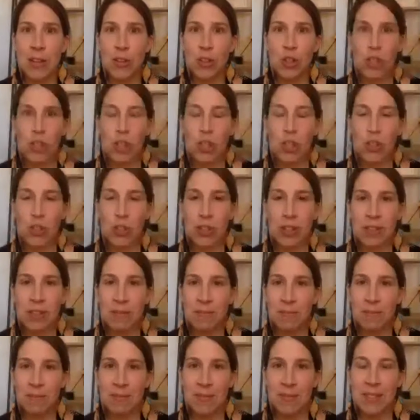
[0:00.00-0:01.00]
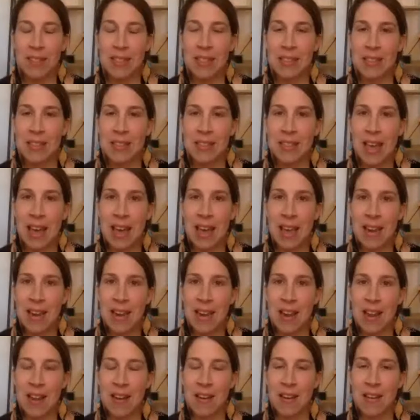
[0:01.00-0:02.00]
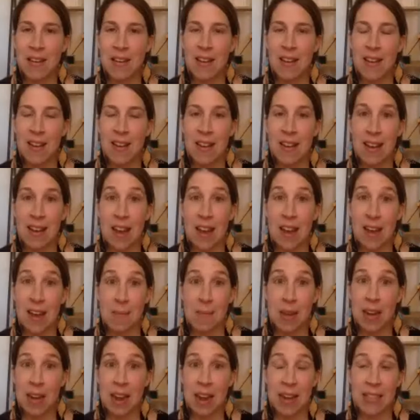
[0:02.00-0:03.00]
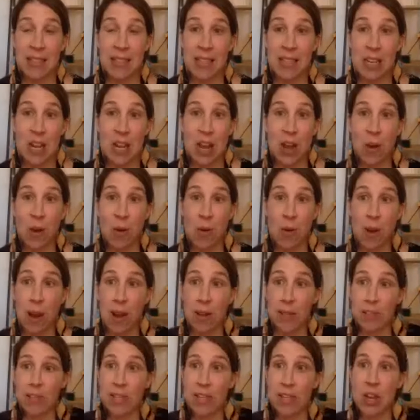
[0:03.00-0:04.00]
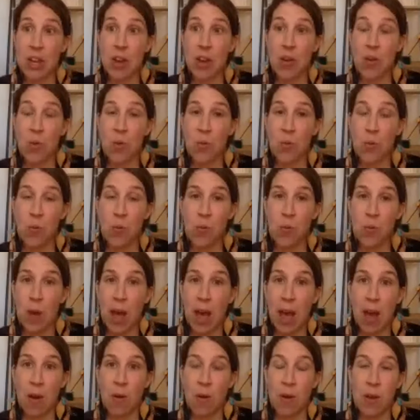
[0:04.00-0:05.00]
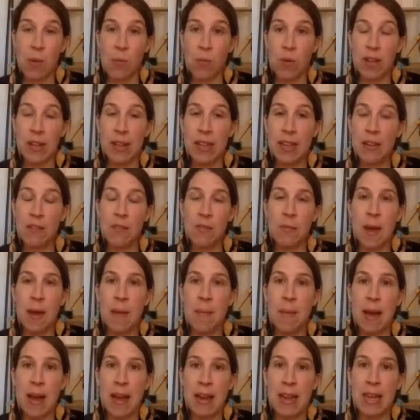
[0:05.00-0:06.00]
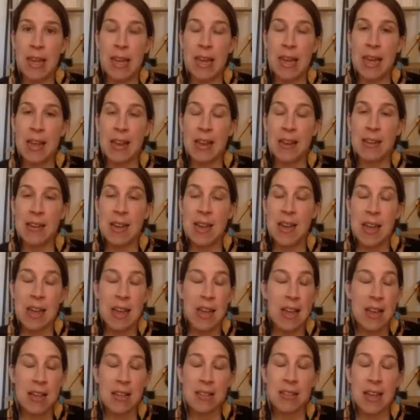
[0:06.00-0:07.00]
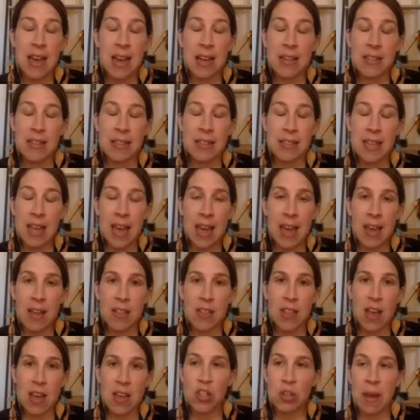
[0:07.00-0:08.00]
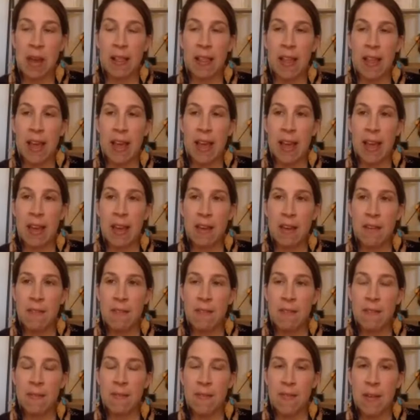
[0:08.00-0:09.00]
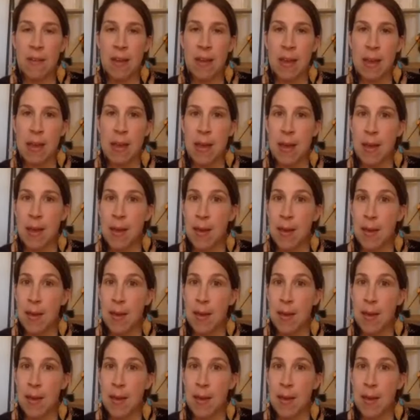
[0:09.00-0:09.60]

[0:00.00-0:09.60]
10 children since then. And I mean, I didn't know how it would leave my body. And sad to say, at that young age in my life,